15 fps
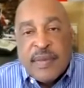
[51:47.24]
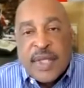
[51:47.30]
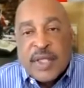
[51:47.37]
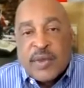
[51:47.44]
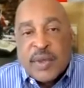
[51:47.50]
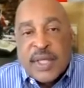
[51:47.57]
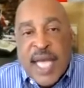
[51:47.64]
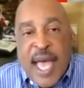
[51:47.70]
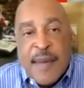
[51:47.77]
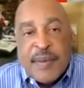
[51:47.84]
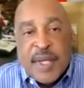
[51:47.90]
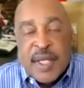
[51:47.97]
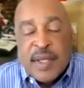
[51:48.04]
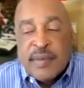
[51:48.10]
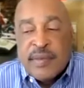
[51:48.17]
this was
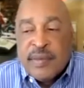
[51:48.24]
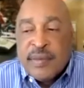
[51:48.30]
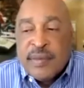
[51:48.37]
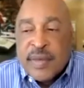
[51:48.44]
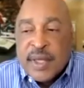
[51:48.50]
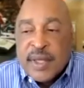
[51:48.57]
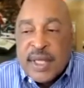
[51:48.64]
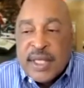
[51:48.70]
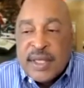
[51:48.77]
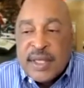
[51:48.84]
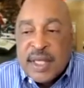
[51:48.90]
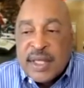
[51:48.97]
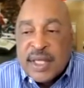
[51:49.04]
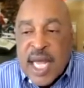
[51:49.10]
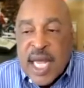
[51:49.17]
happening, the
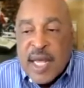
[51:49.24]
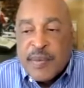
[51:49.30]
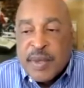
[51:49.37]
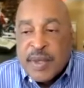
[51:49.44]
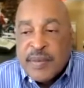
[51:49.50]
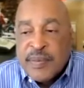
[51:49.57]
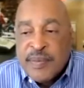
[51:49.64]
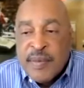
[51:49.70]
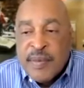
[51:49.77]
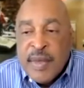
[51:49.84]
DC sniper,